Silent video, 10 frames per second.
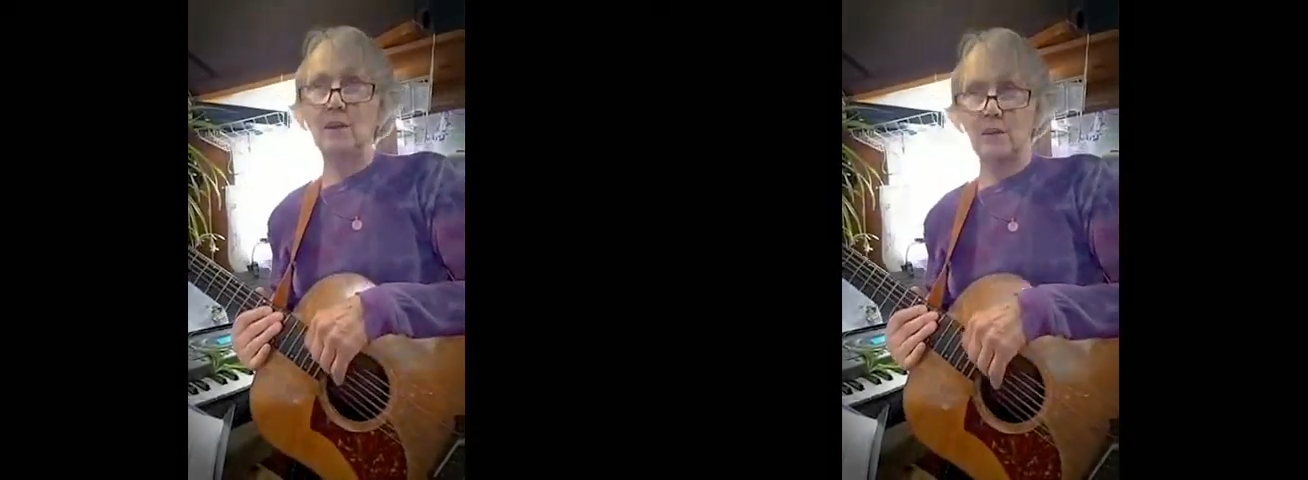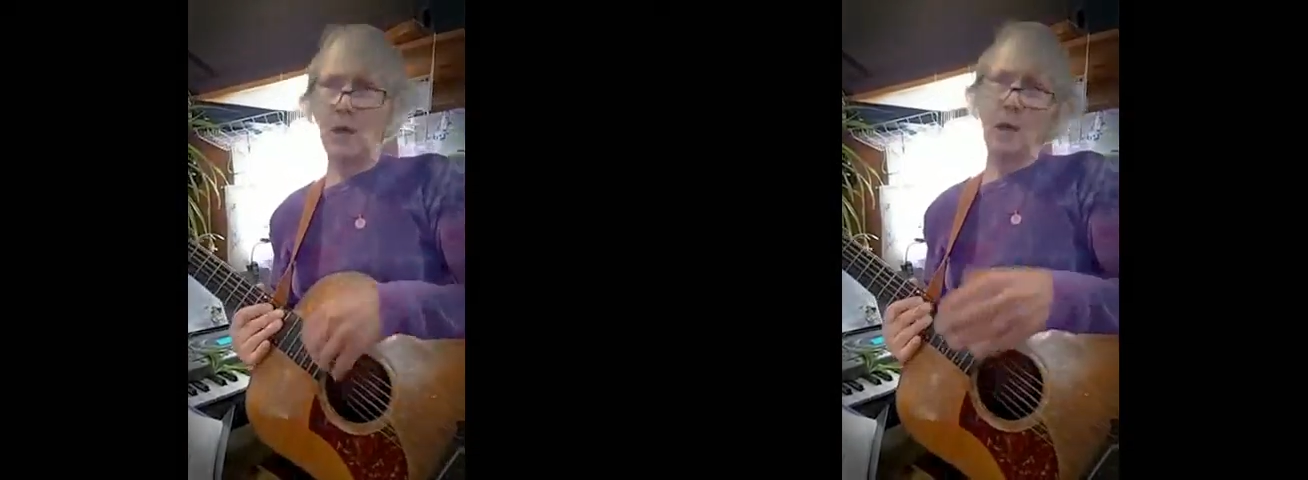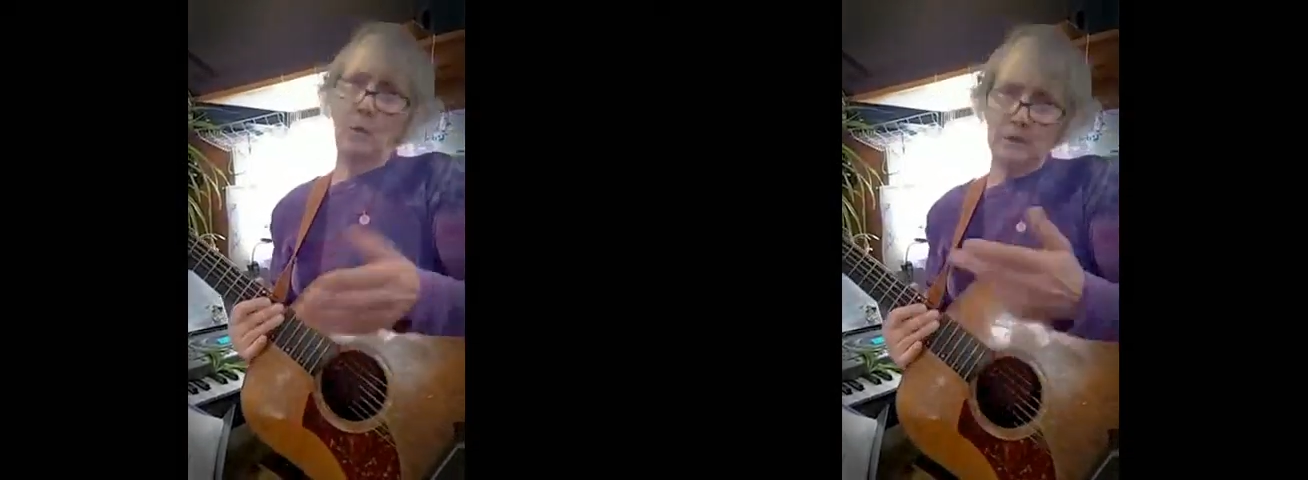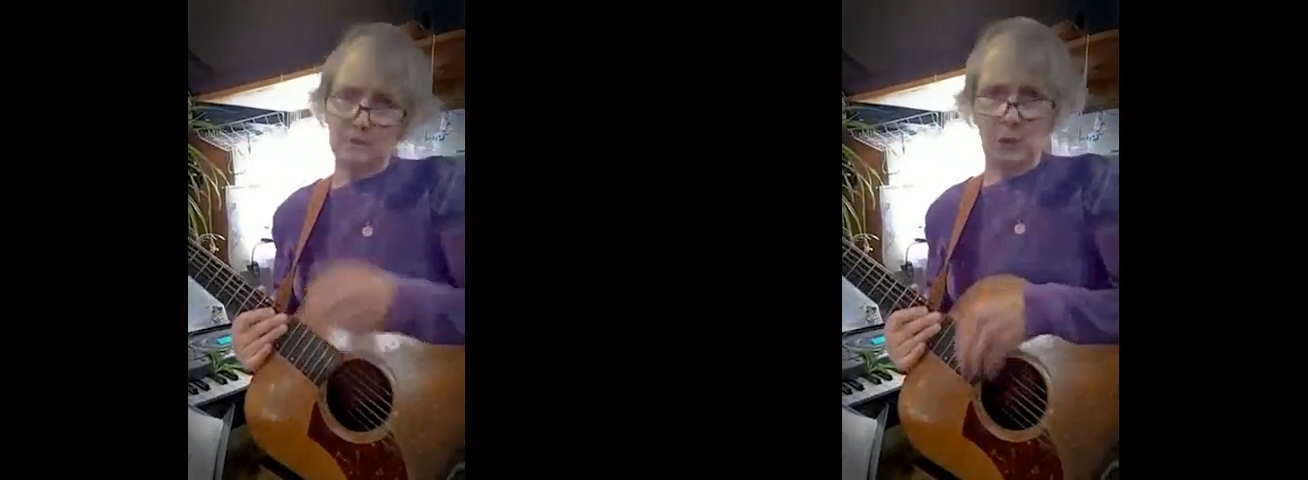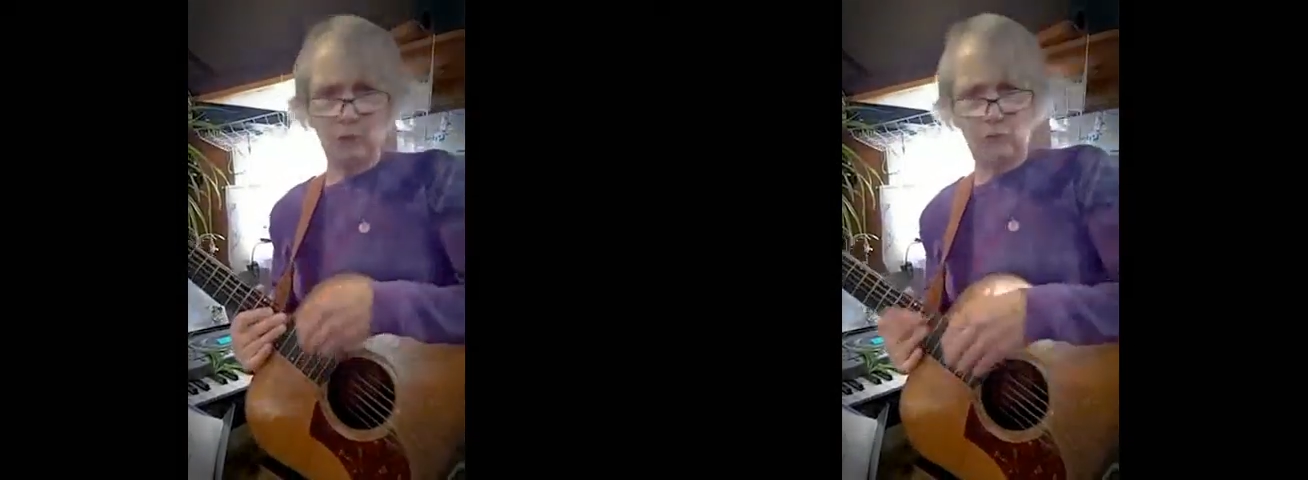
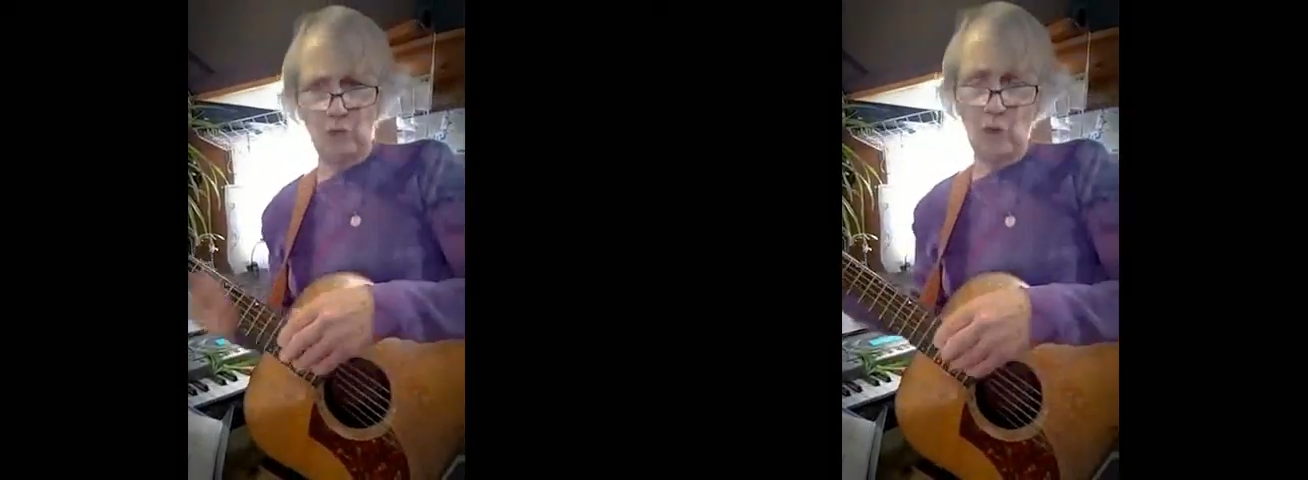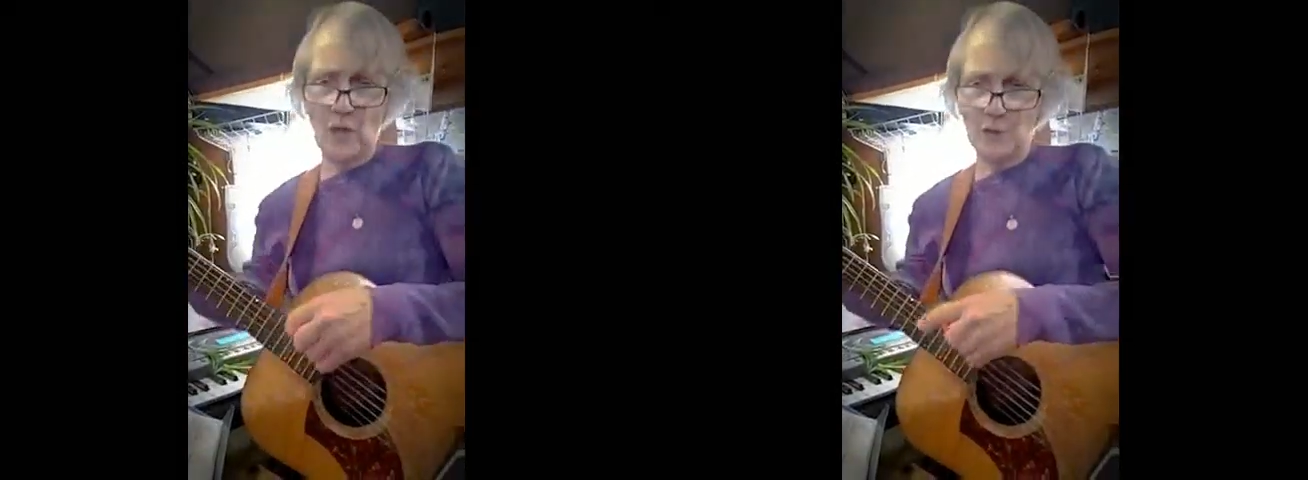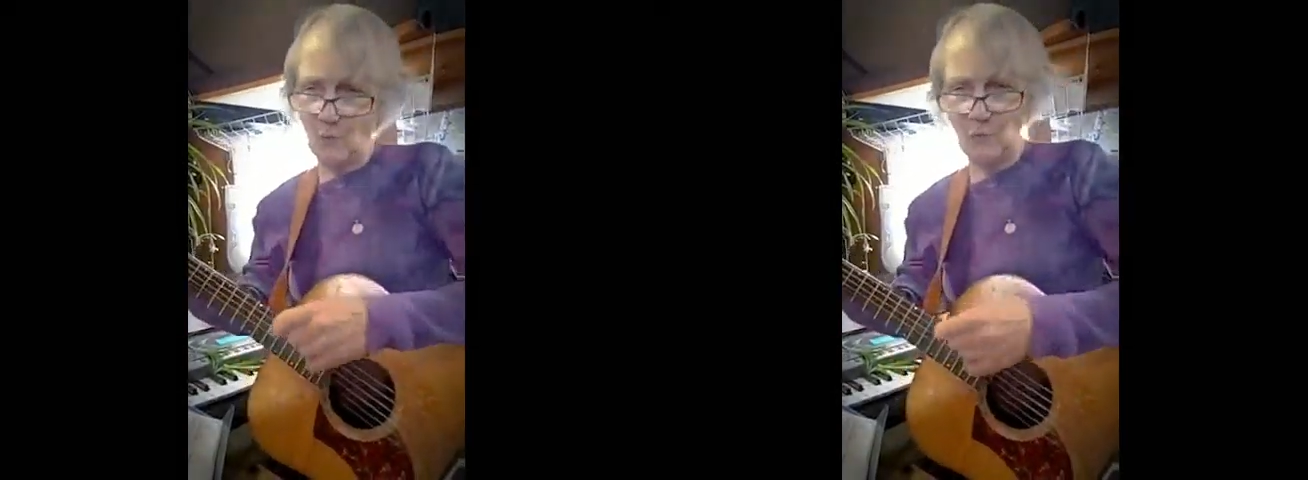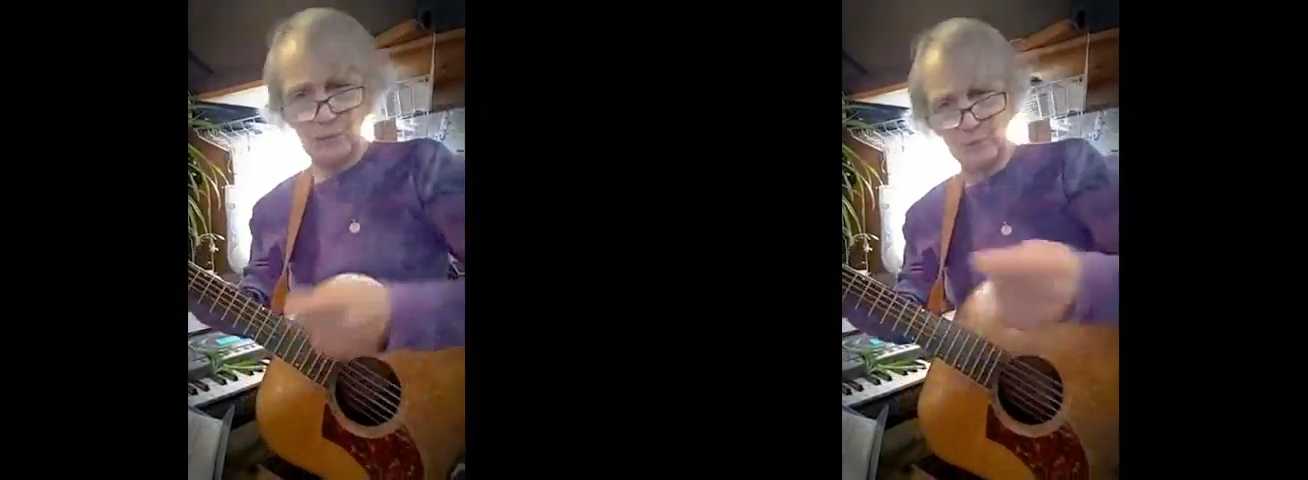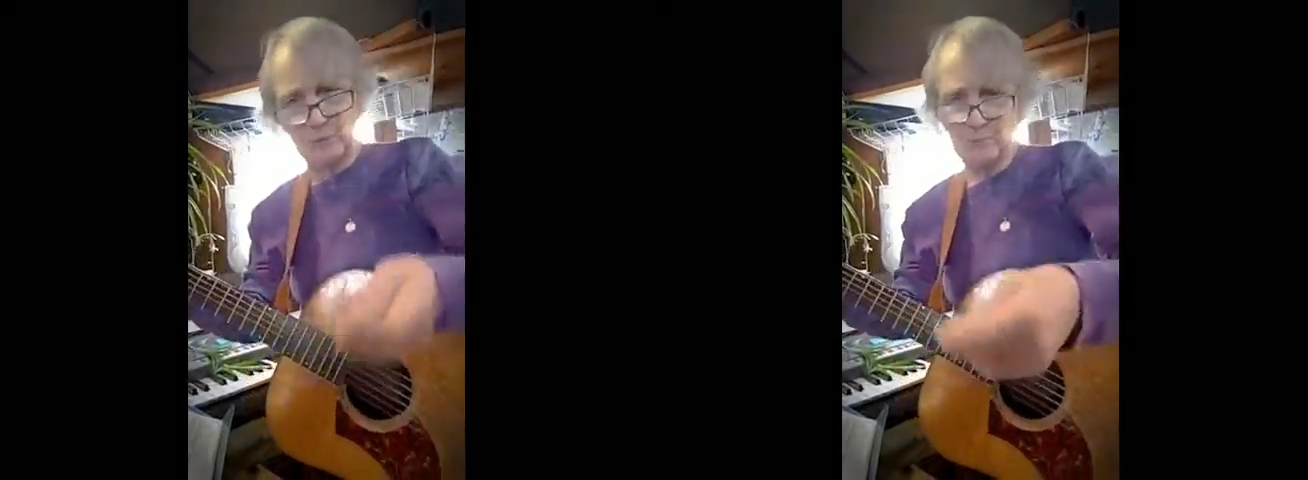here's a song I know. Do
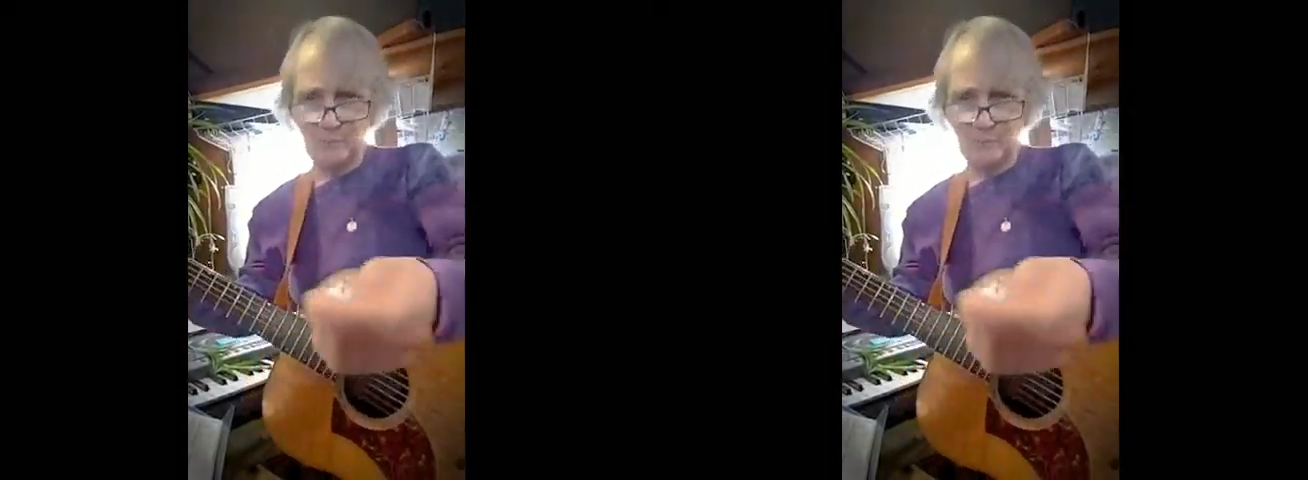you